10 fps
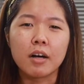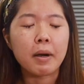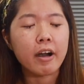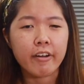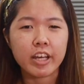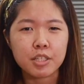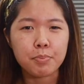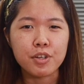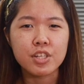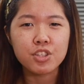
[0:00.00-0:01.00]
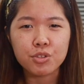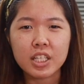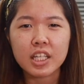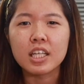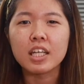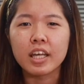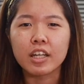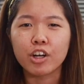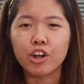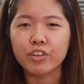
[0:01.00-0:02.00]
about our experience using it
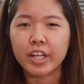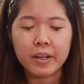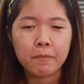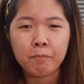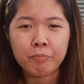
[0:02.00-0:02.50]
and all that.